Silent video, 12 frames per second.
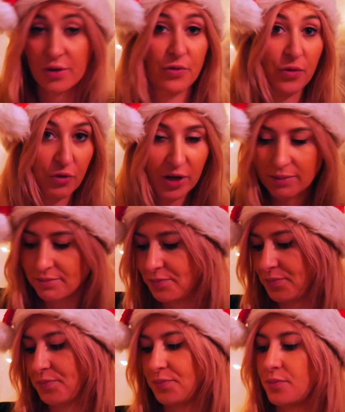3.
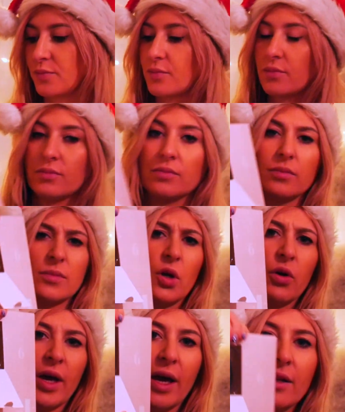
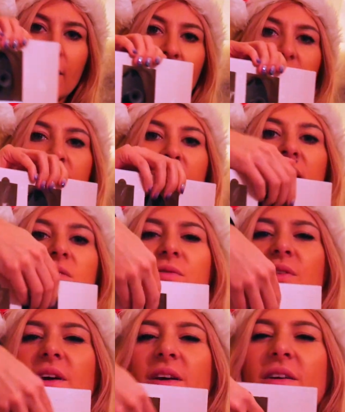Okay, that's
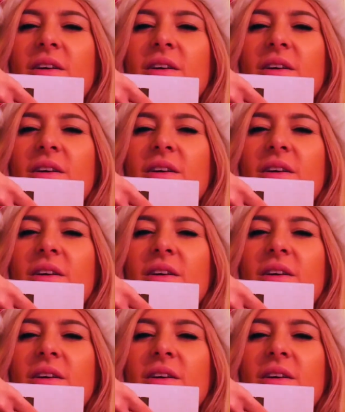something.